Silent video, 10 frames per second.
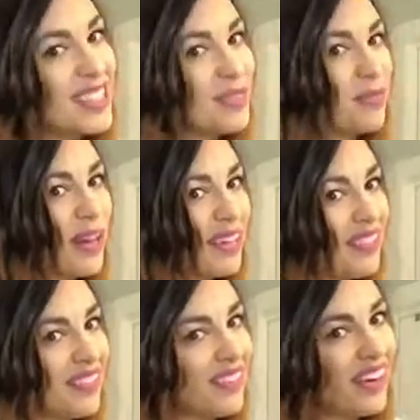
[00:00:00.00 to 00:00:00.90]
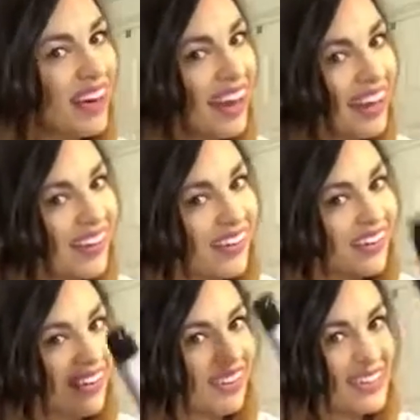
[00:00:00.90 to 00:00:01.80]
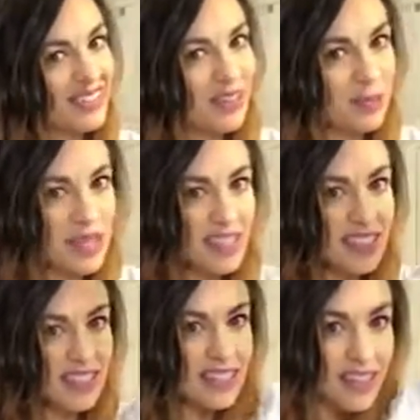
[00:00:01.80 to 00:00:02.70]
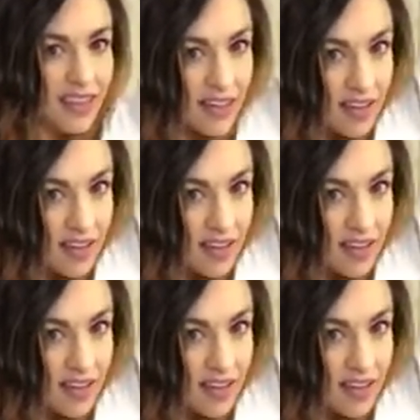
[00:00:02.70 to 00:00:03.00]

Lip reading: Spray a bit more and curl some more pieces.